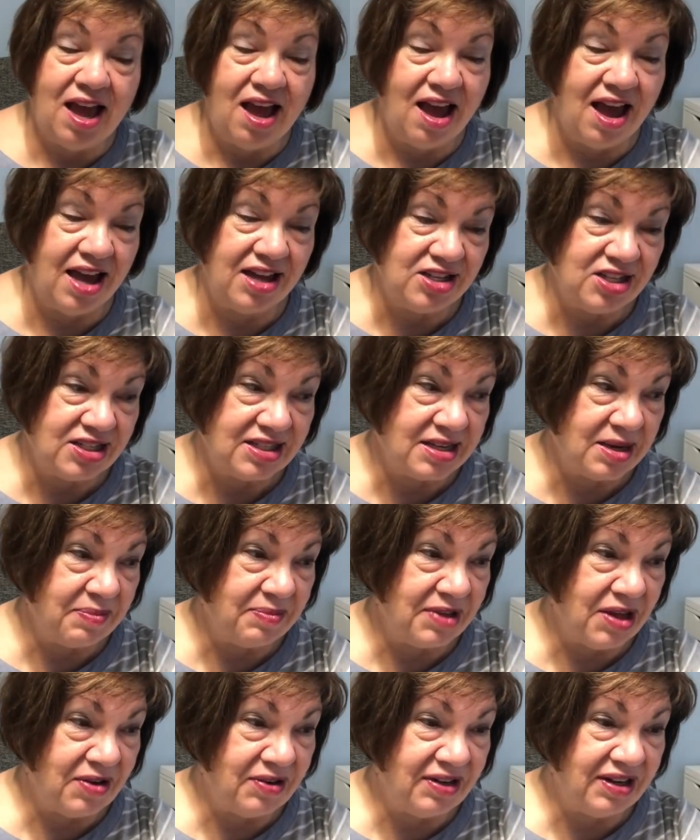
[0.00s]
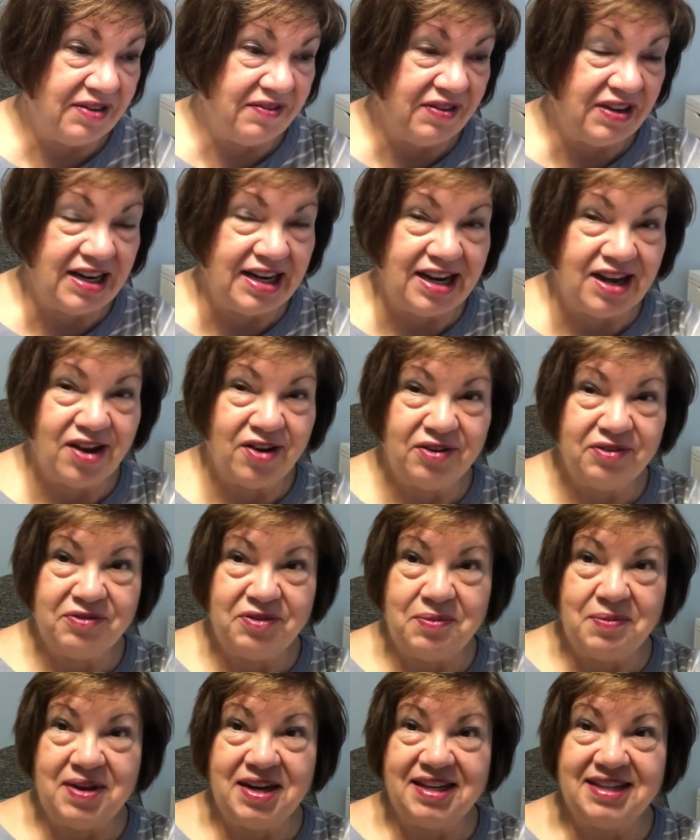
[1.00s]
I just uploaded a video a
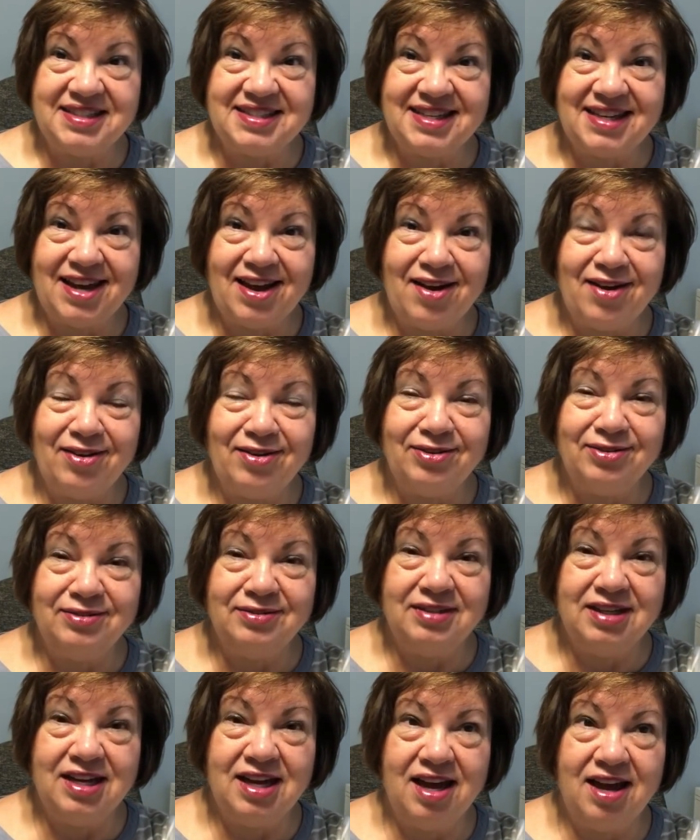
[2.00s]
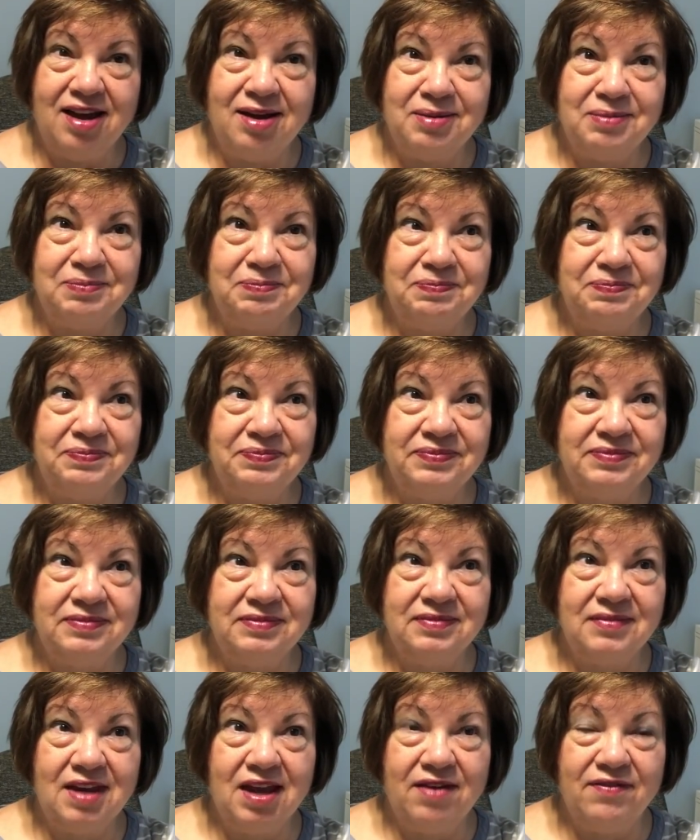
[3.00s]
few minutes ago
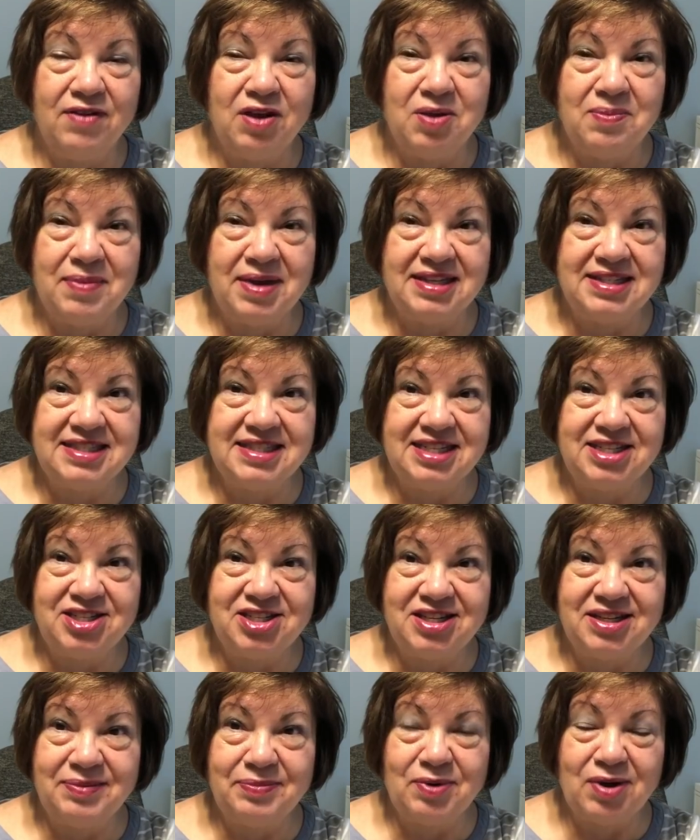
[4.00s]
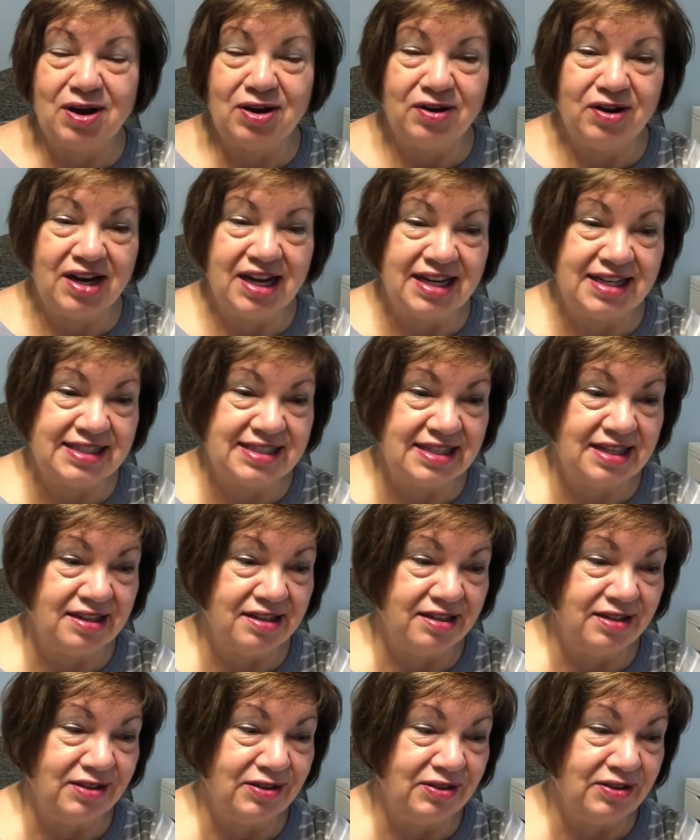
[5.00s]
of all my stitching progress, a
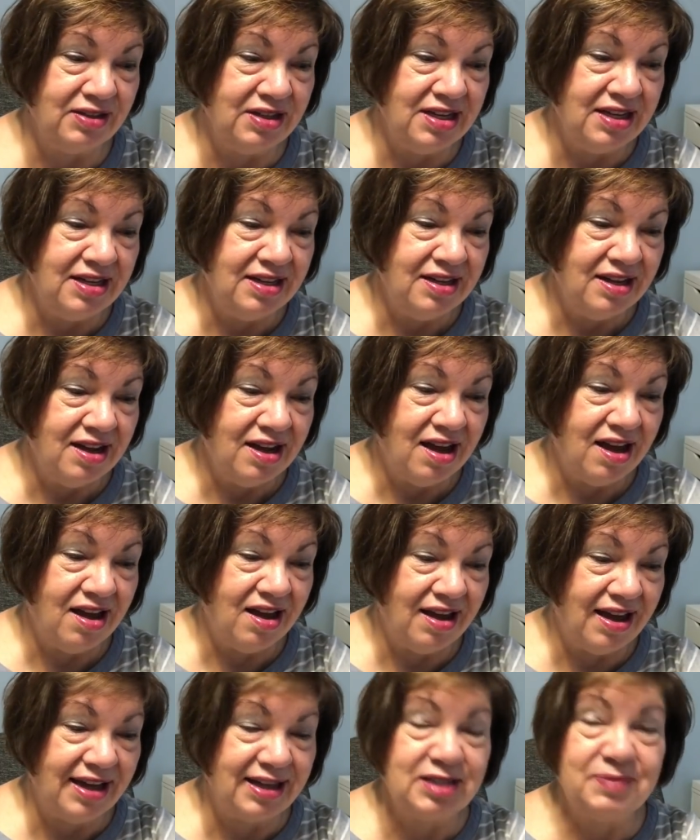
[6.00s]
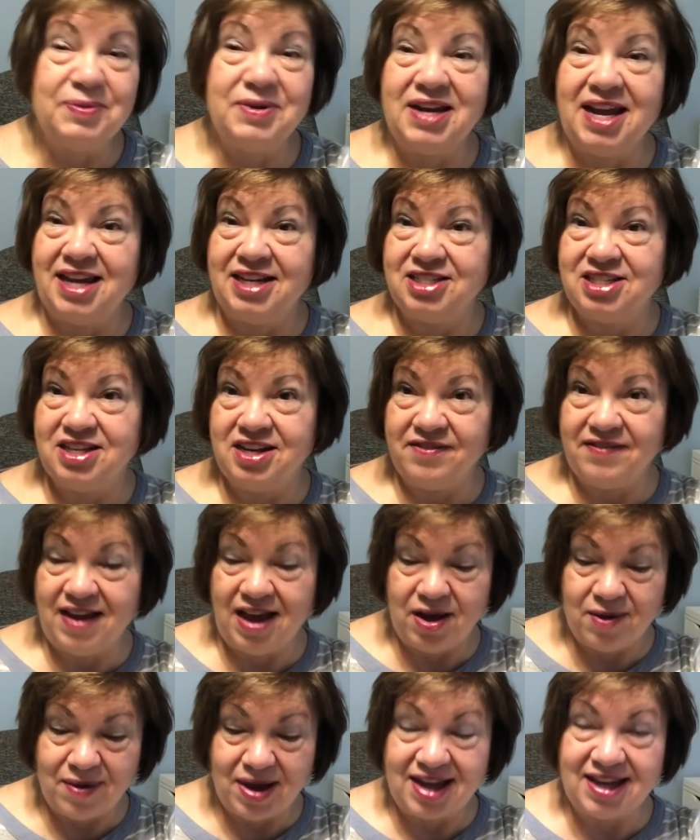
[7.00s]
little explanation of
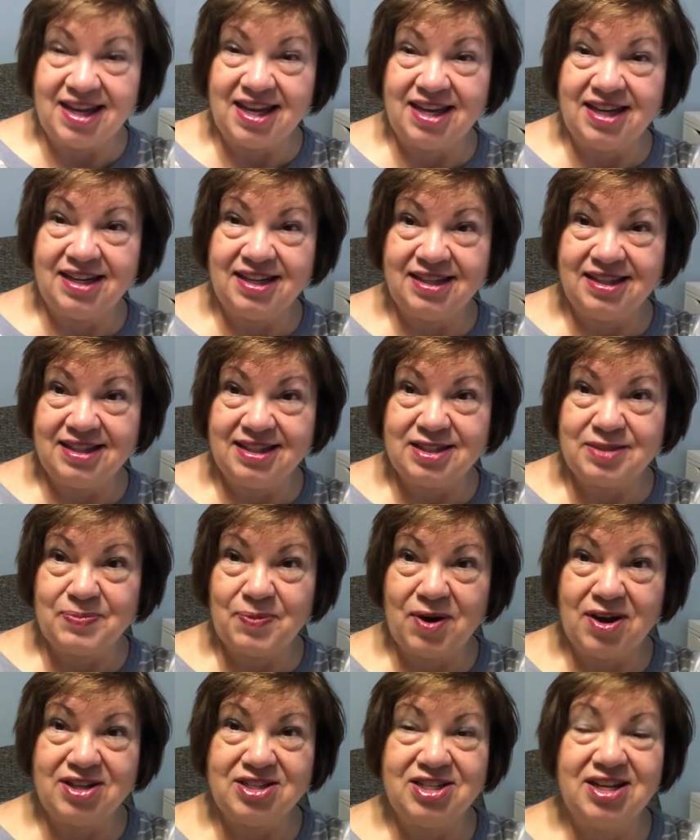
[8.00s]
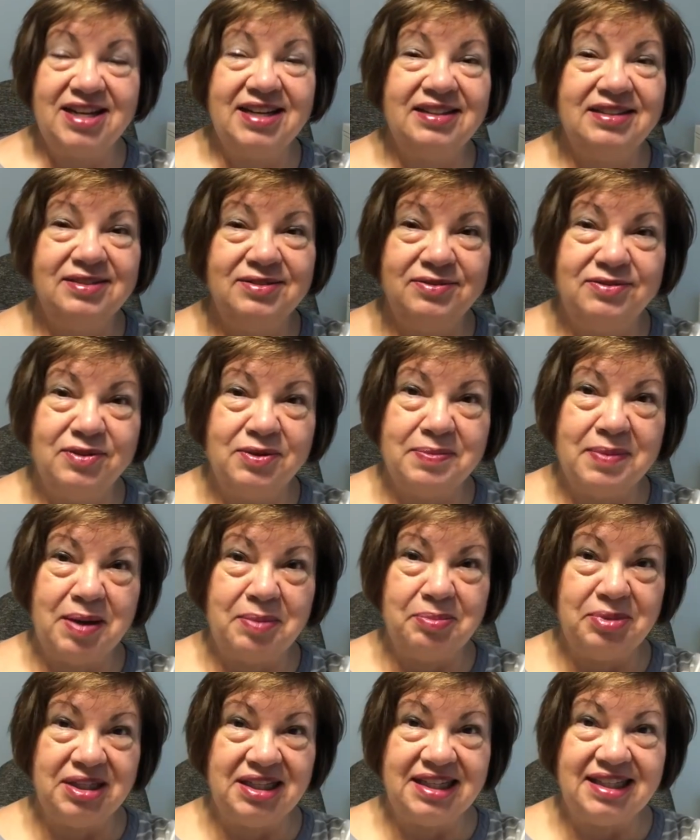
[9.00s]
how I kitted this project for my
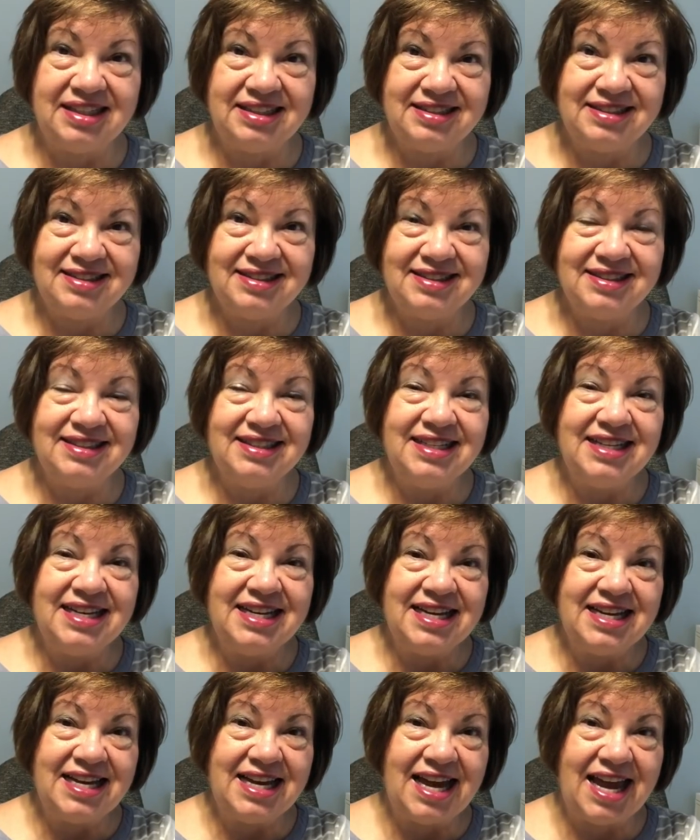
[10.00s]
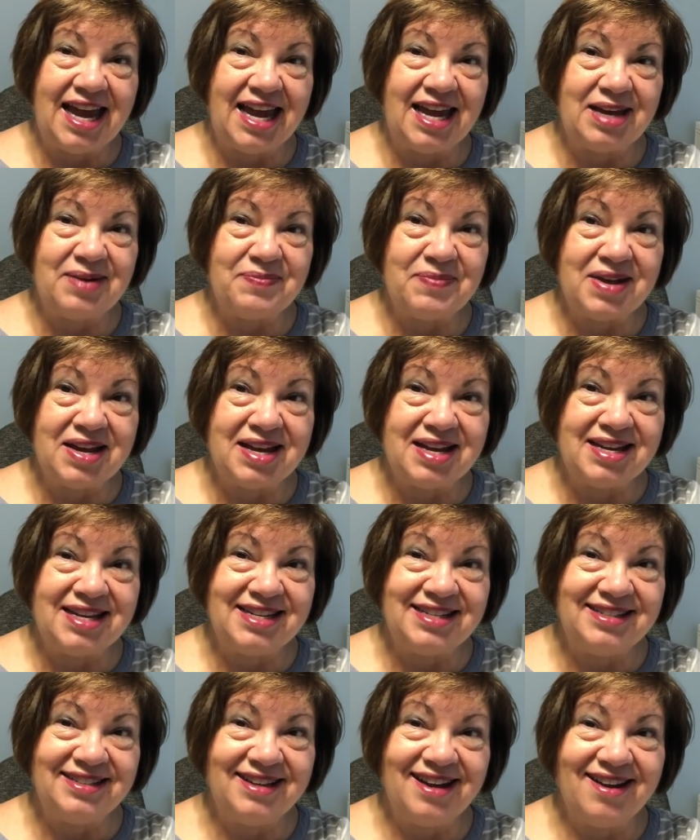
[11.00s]
blends and
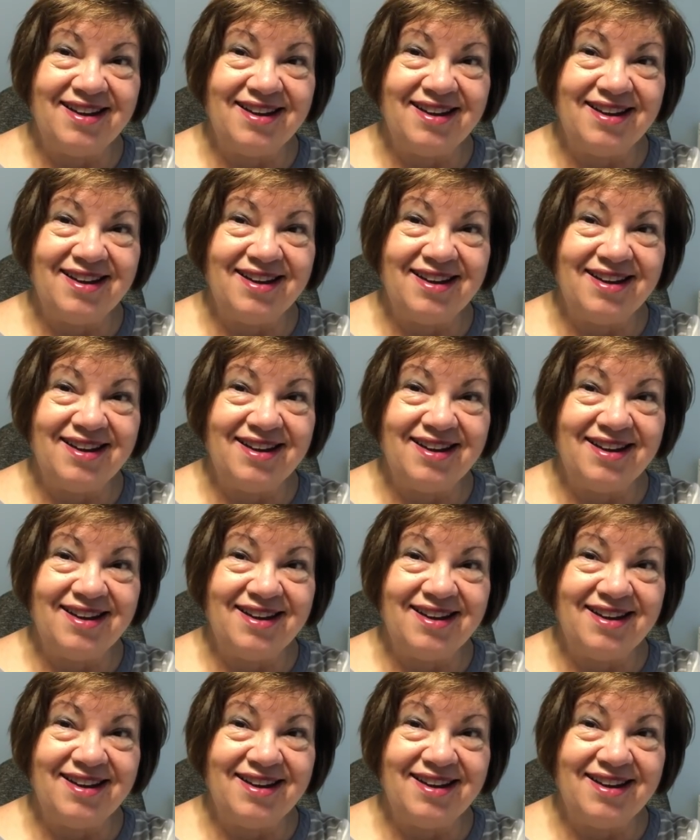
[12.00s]
my